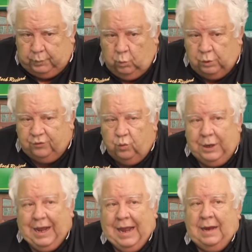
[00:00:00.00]
which
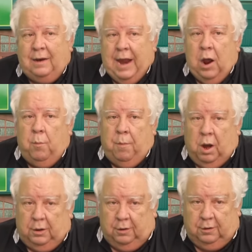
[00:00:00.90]
we can now
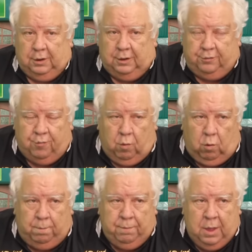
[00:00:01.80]
monitor and
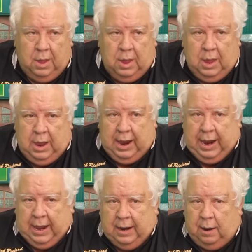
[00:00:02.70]
control.
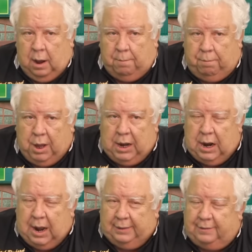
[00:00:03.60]
And
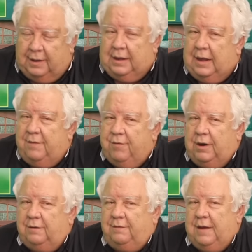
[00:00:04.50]
but I think
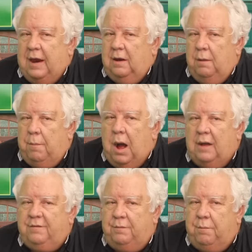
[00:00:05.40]
even instead of the
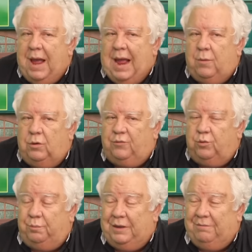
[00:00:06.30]
box and back, which
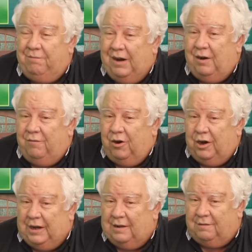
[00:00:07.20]
would be very,
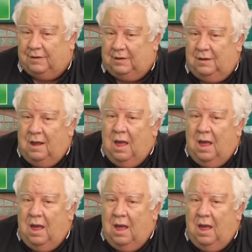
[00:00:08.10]
very easy,